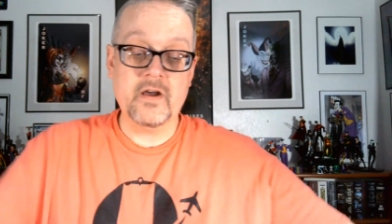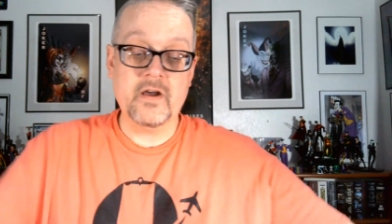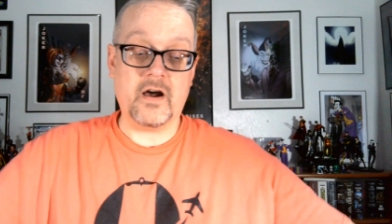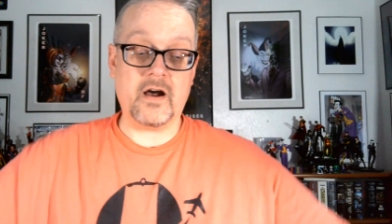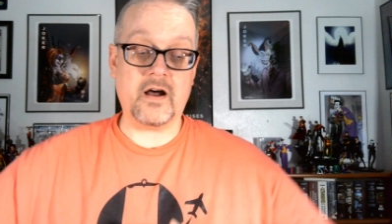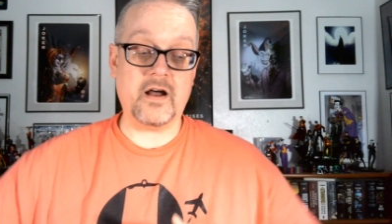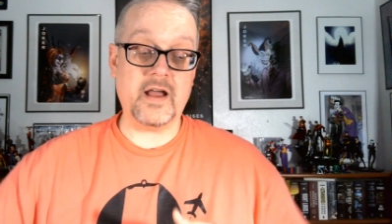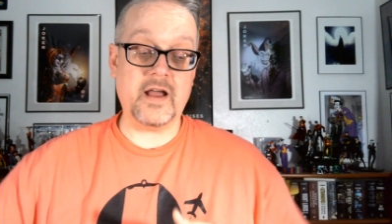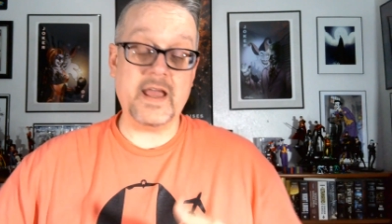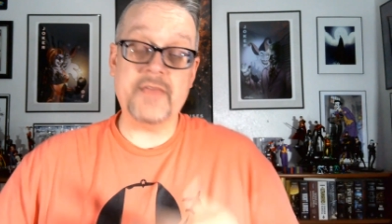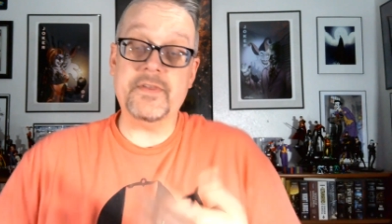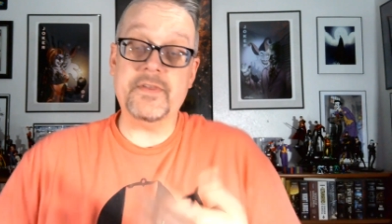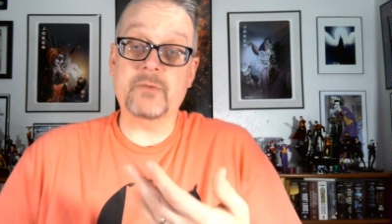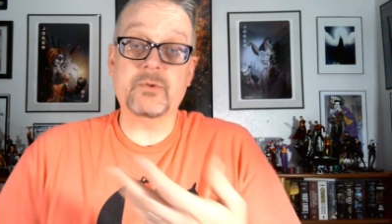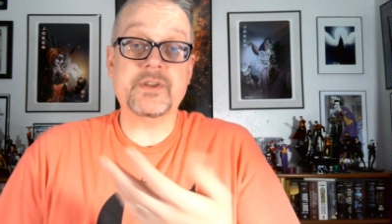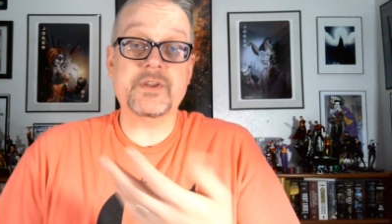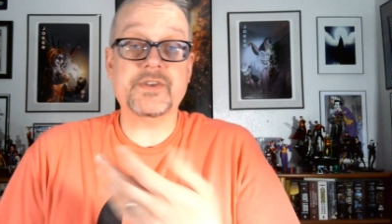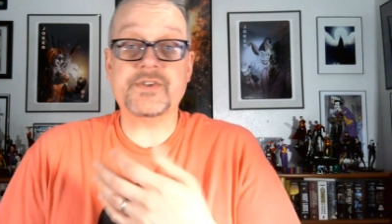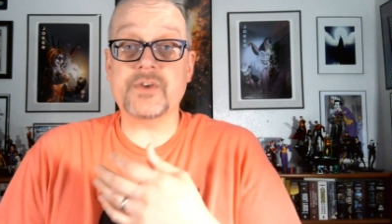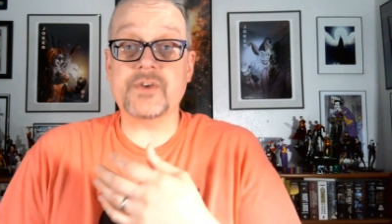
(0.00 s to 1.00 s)
Uh, and then
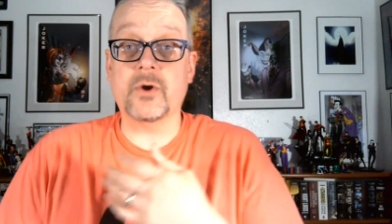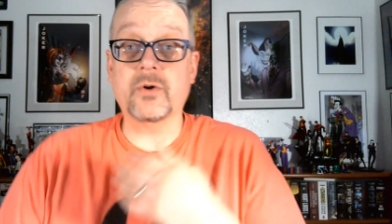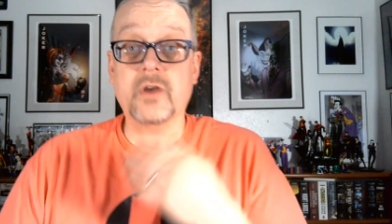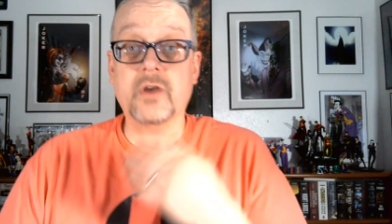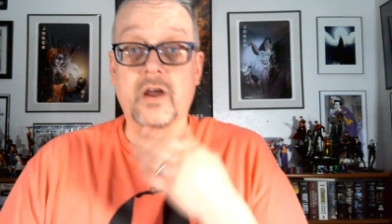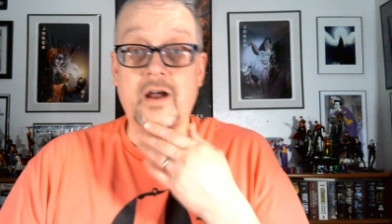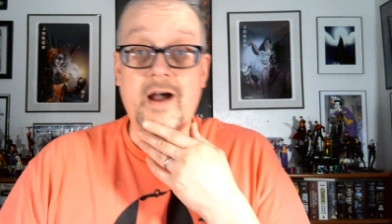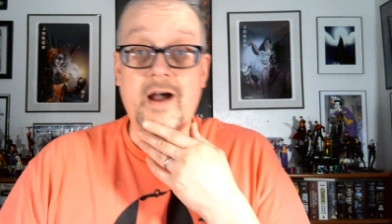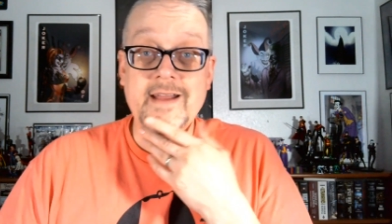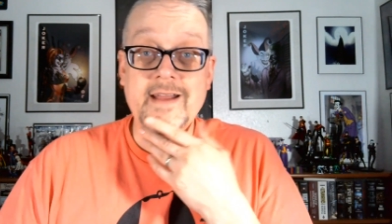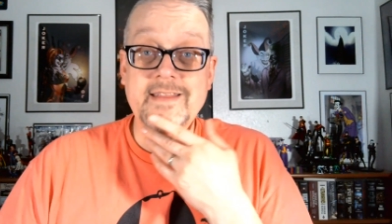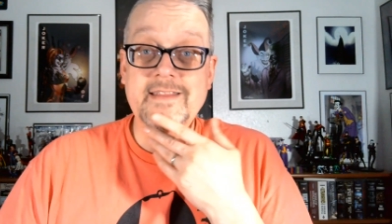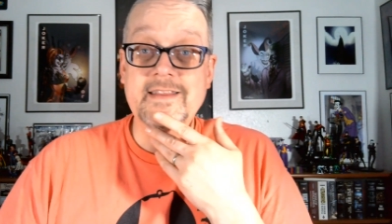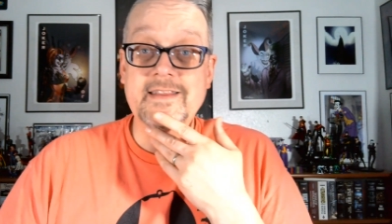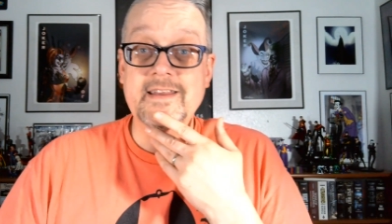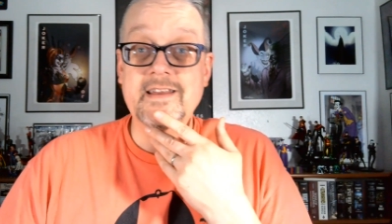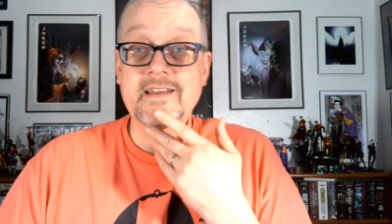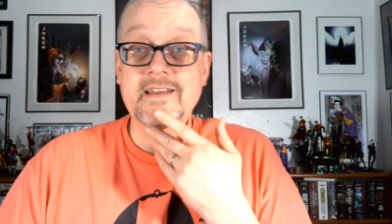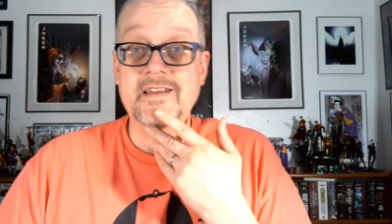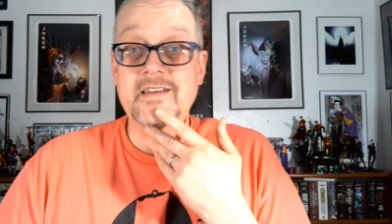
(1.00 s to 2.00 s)
with Ahsoka, I
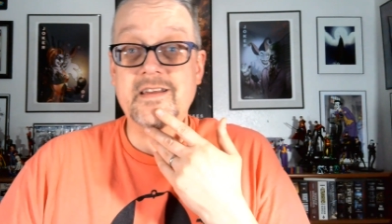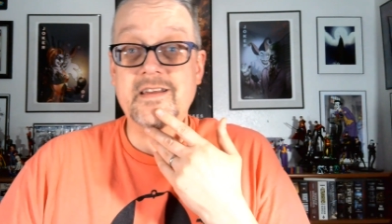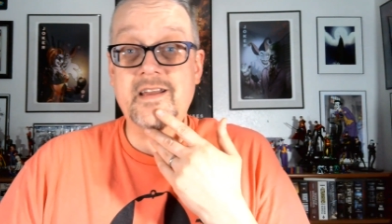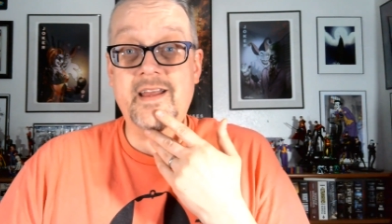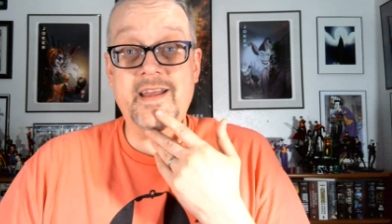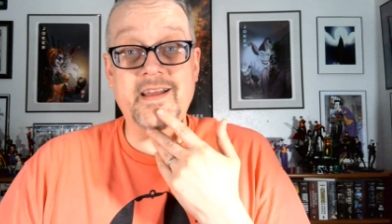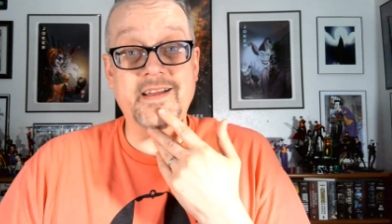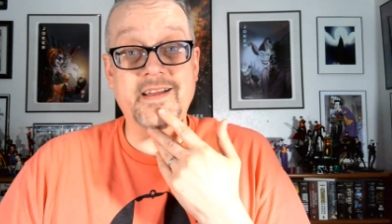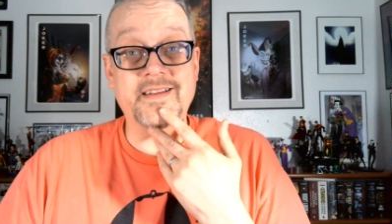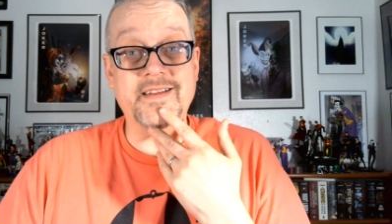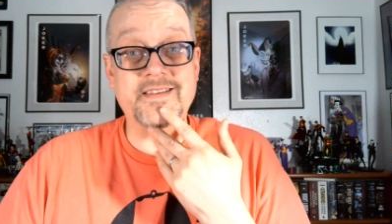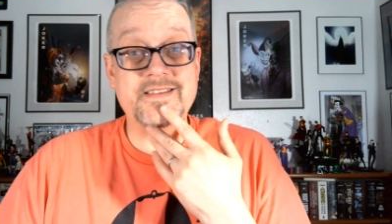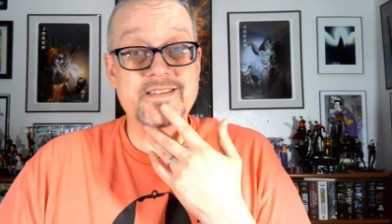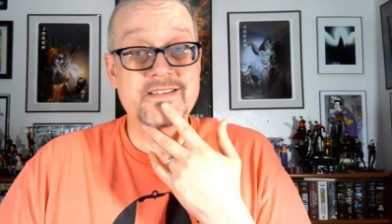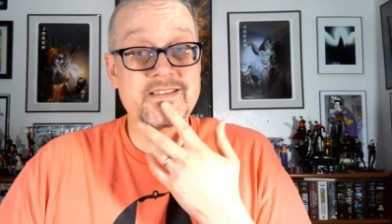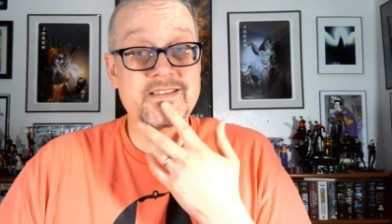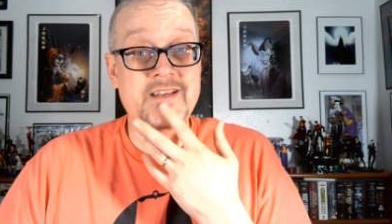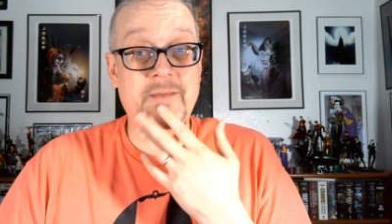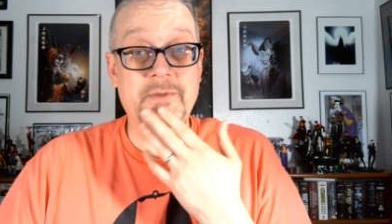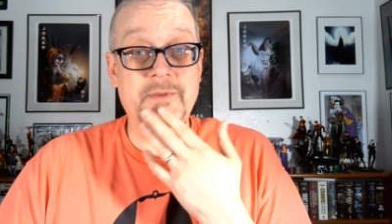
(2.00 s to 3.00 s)
think it's
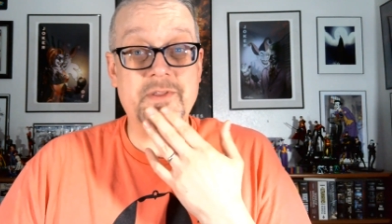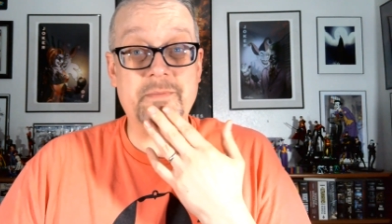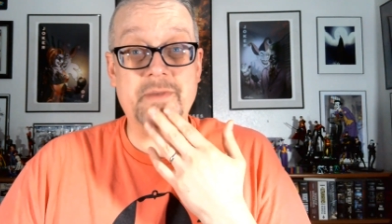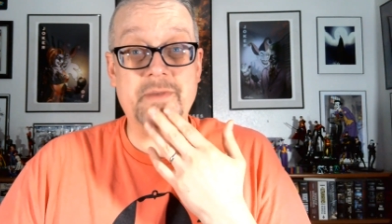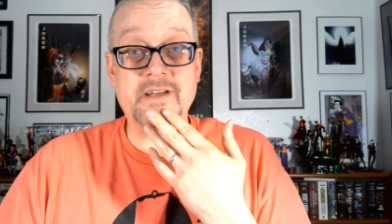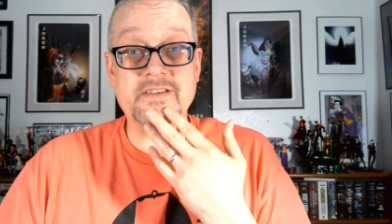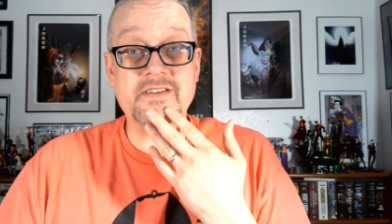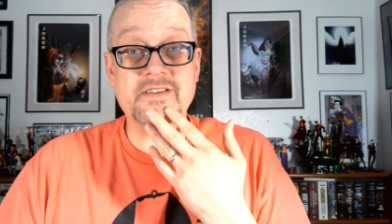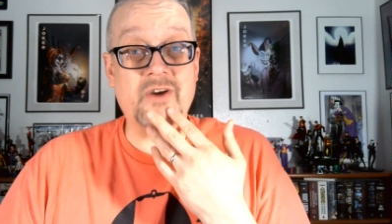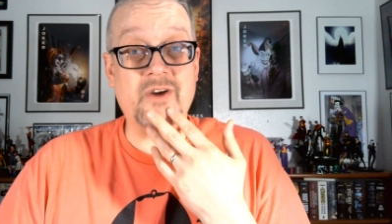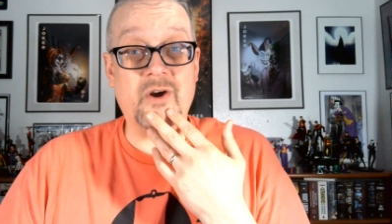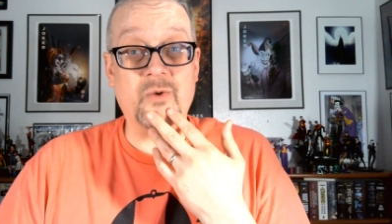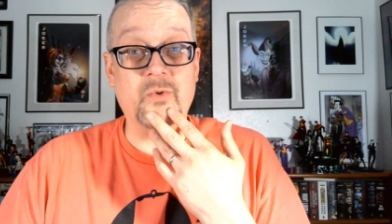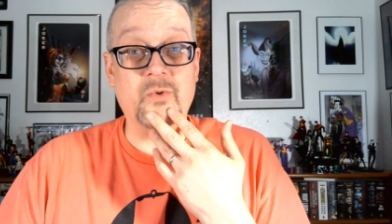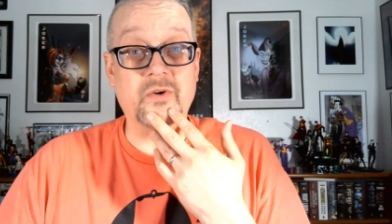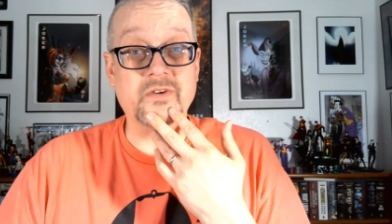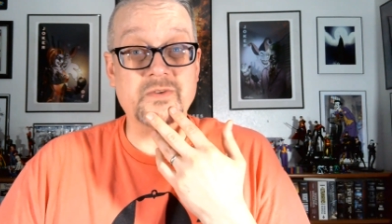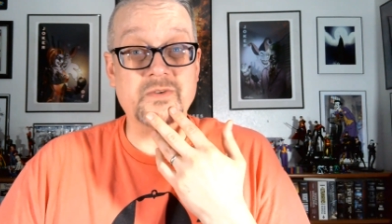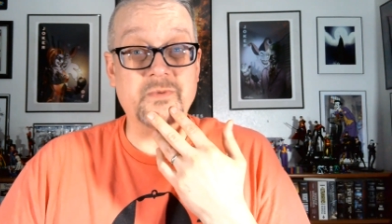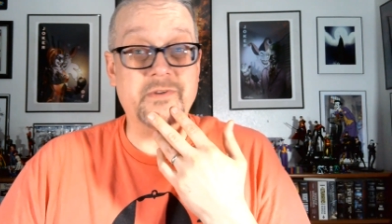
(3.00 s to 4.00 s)
some of the best Star
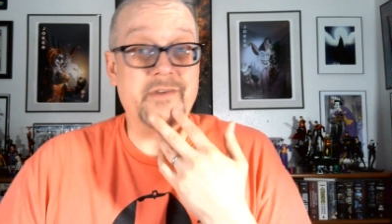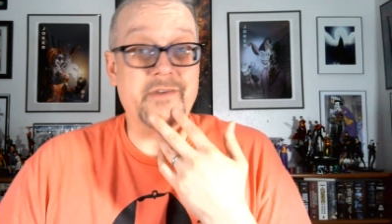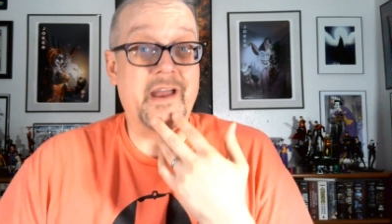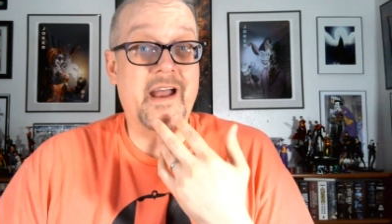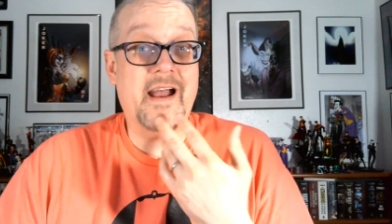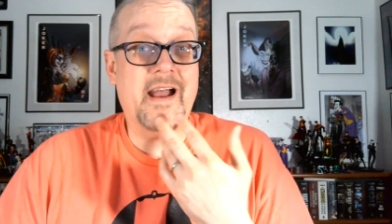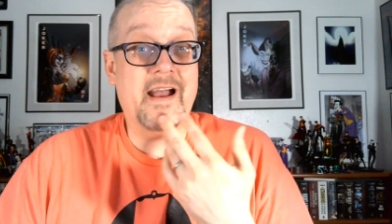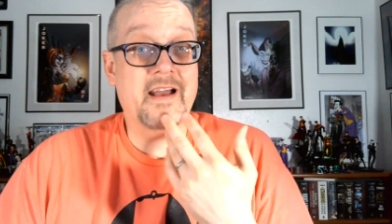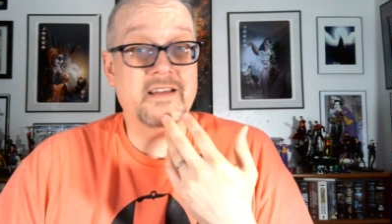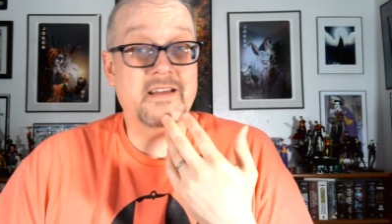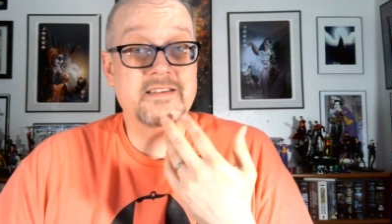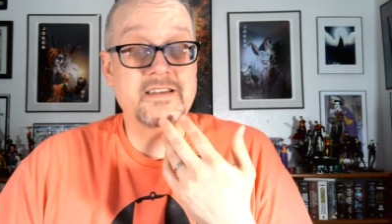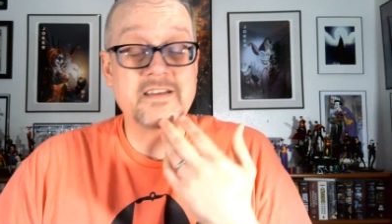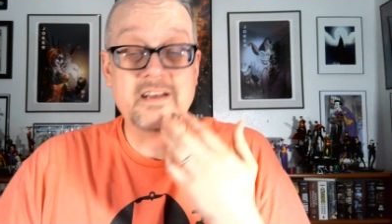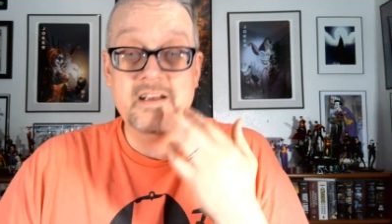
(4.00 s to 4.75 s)
Wars we've had.